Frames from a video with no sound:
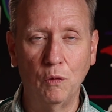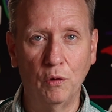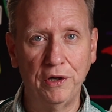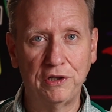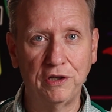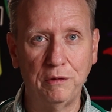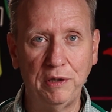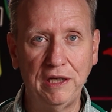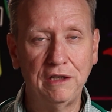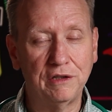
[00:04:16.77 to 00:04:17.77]
What it could
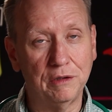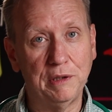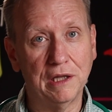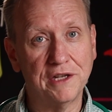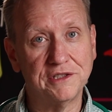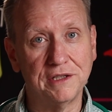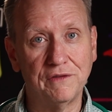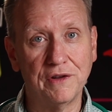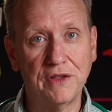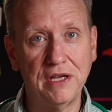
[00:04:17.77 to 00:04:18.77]
be lots of
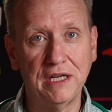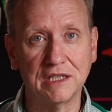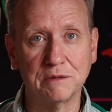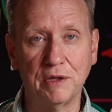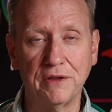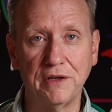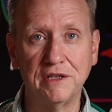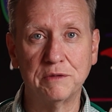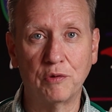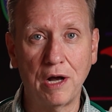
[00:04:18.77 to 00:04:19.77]
different things, but there
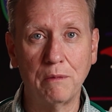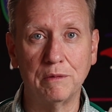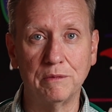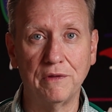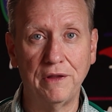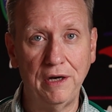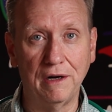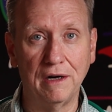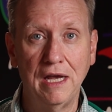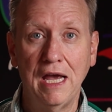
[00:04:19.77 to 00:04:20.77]
is a problem
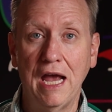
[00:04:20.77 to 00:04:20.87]
there.